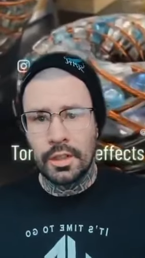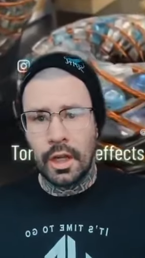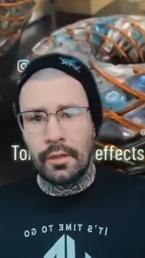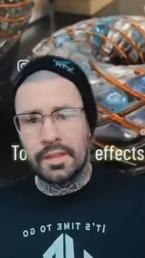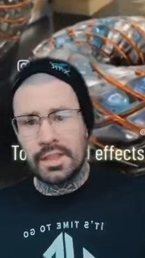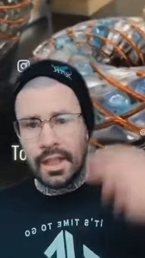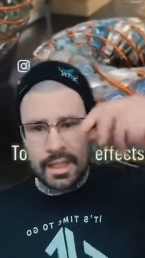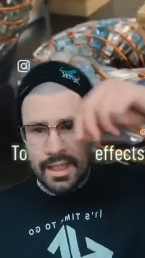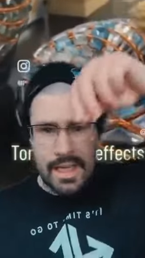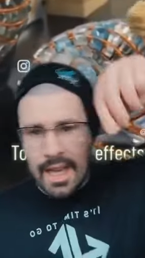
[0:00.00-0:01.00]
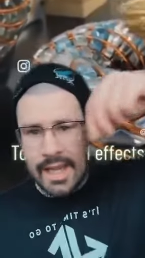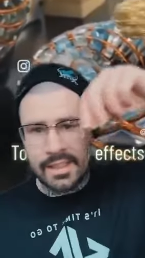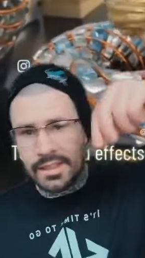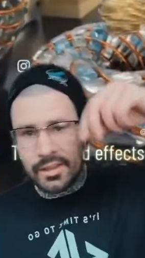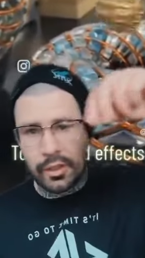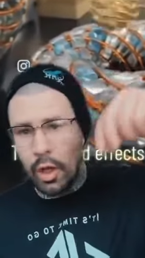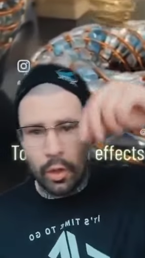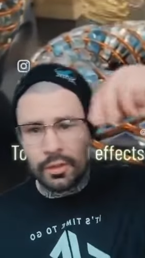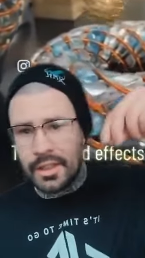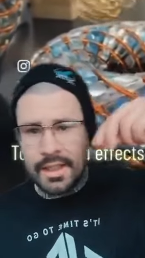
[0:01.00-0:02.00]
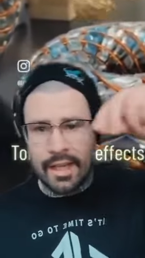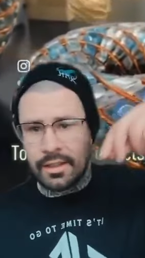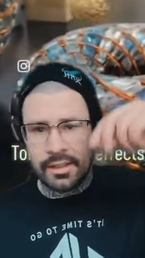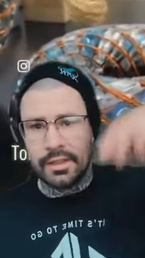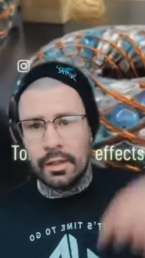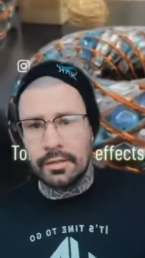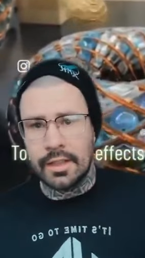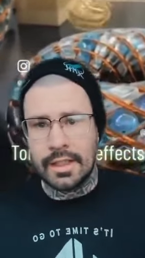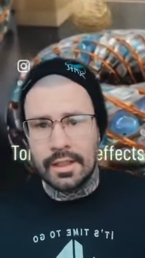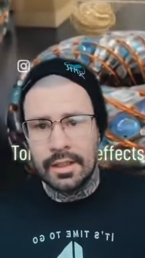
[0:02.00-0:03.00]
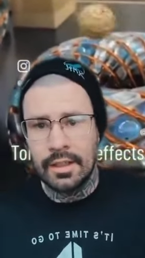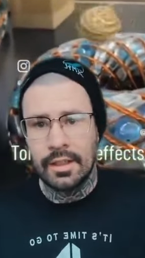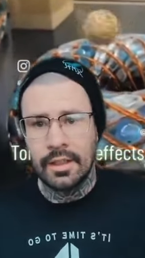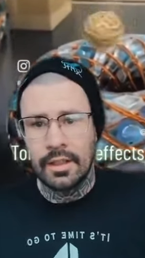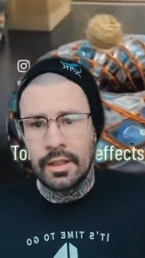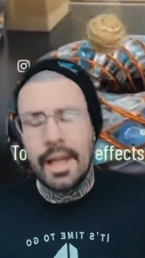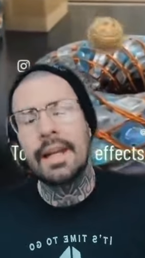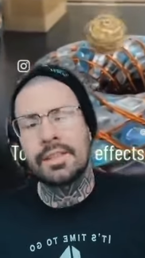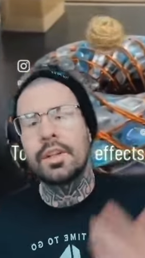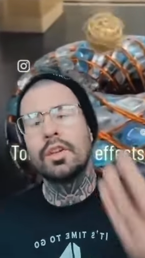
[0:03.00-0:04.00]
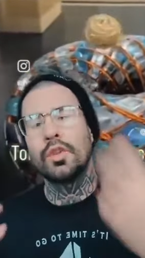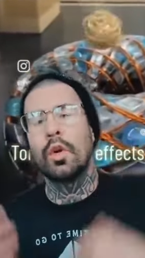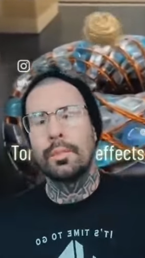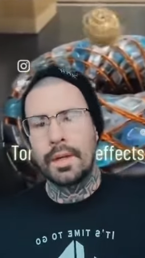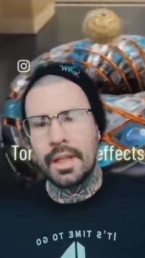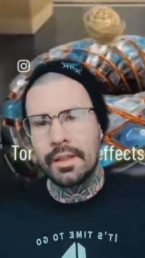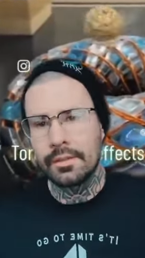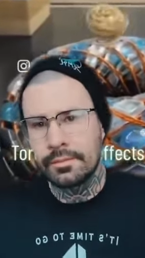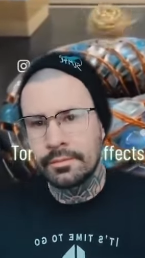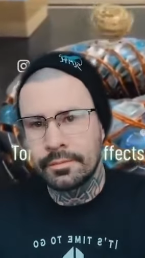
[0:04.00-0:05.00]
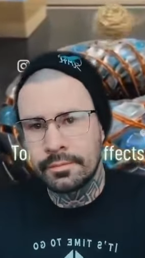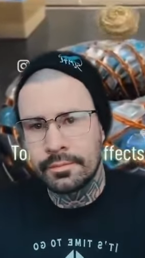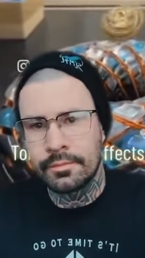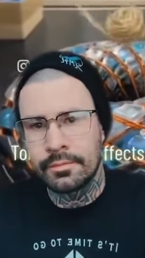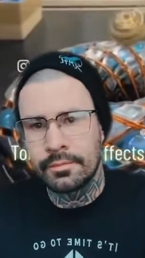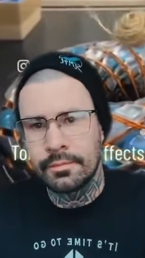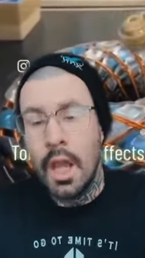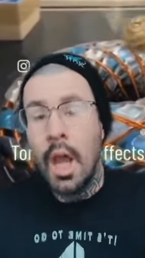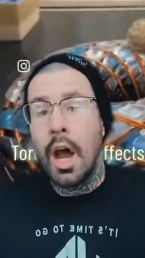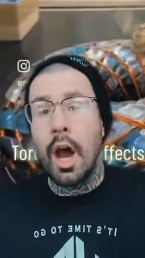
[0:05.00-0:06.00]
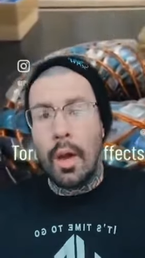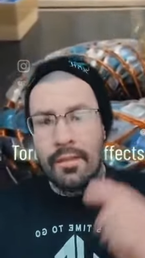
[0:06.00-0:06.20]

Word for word: All of a sudden, he hangs this golden necklace over it and it starts orbiting. Oh,